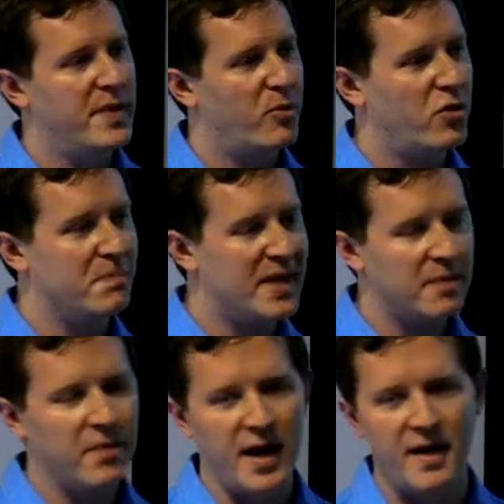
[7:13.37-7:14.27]
people
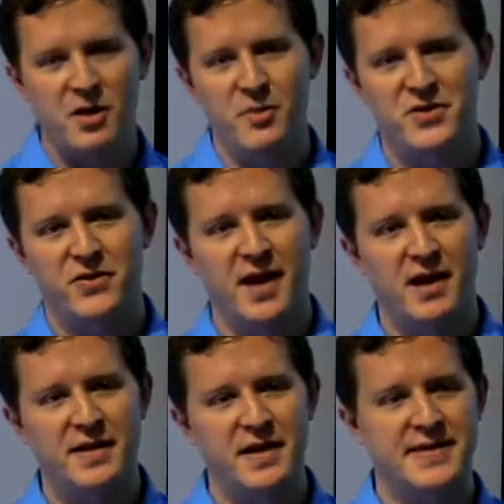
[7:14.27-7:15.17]
mean by commercial in that
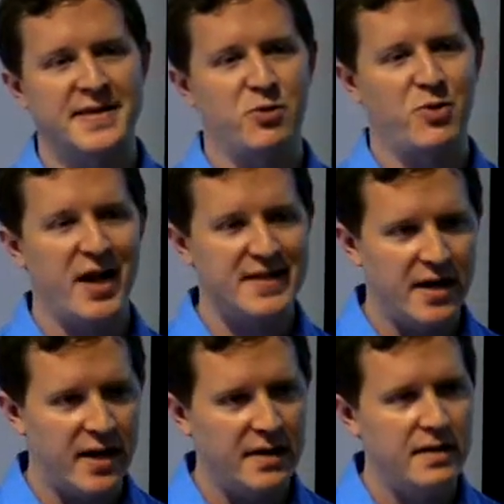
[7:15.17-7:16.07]
context is
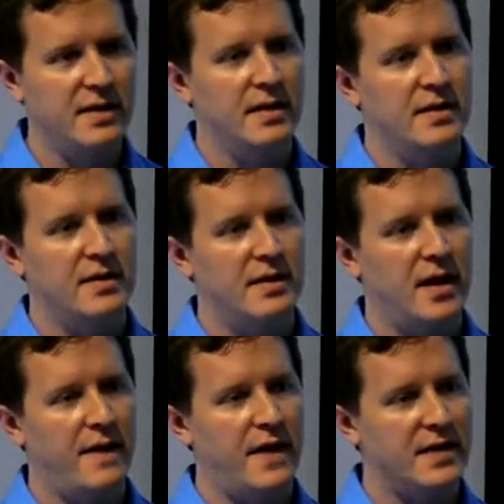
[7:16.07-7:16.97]
proprietary,
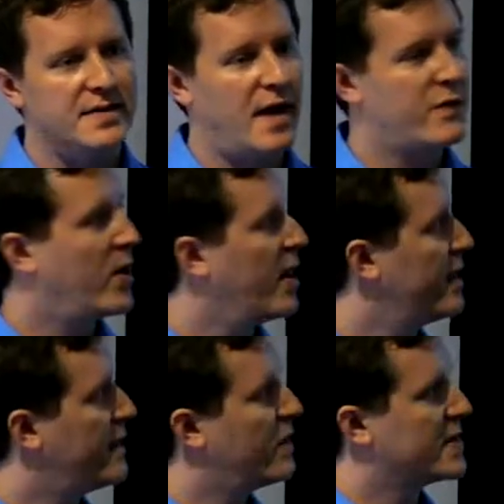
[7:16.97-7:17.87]
uh, that it's software
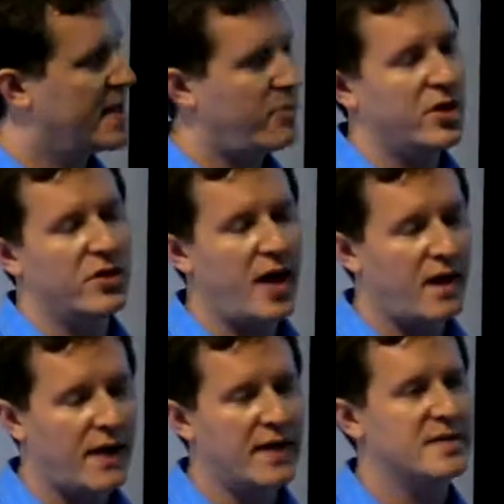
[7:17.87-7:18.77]
that, for example, you're not
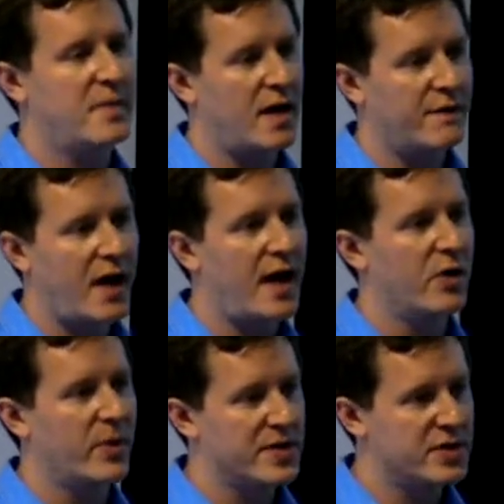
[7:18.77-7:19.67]
allowed to modify
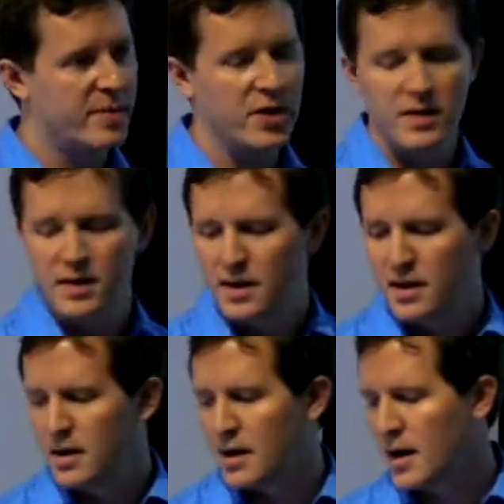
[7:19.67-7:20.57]
or redistribute.
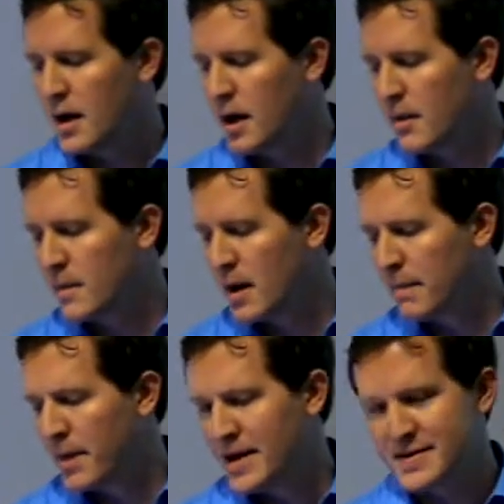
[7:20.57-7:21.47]
Um,
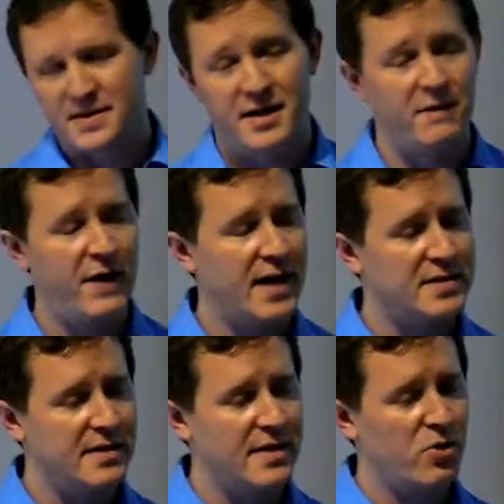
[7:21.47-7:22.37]
but in
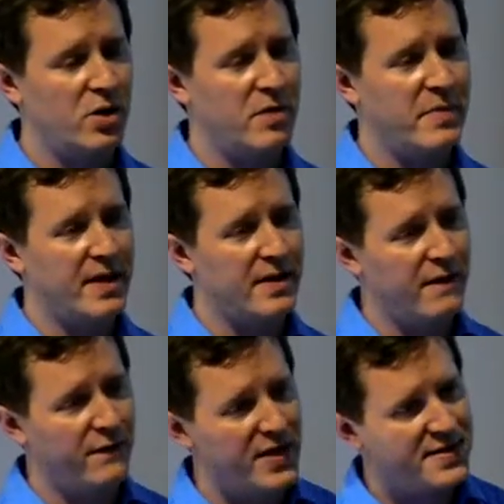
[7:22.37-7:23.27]
fact, in order to be
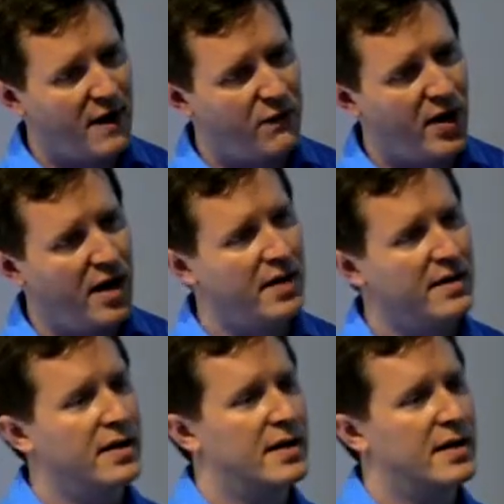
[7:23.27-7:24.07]
free software,